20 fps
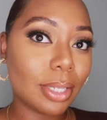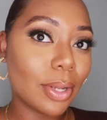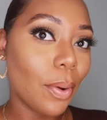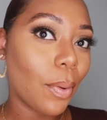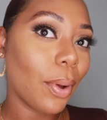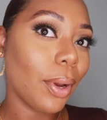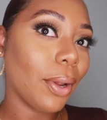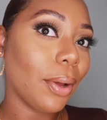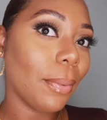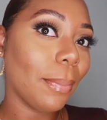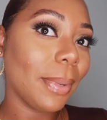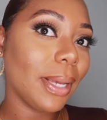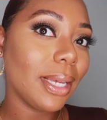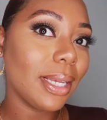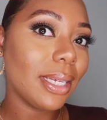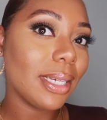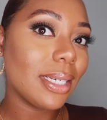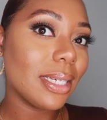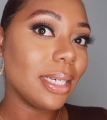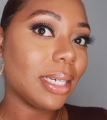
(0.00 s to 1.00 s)
going on
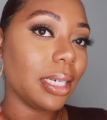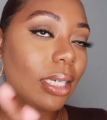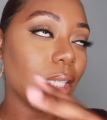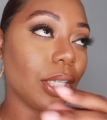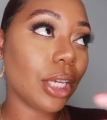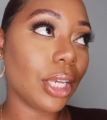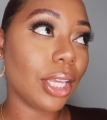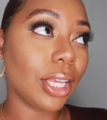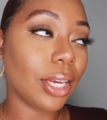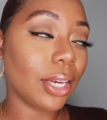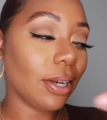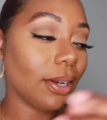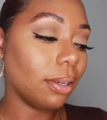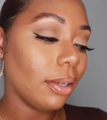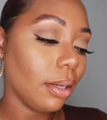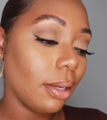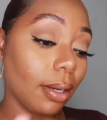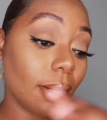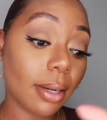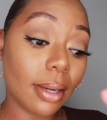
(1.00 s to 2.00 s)
because you know
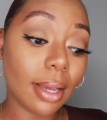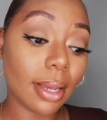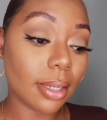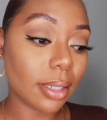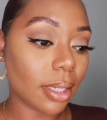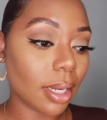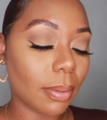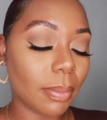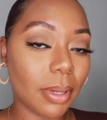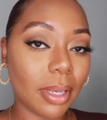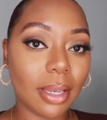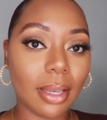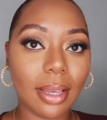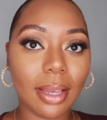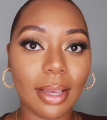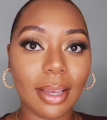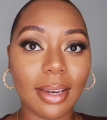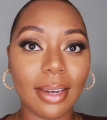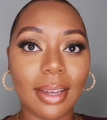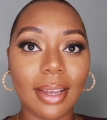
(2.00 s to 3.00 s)
your girl can't stop eating
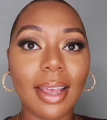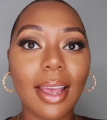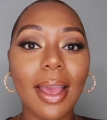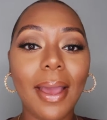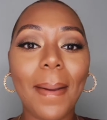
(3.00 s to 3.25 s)
candy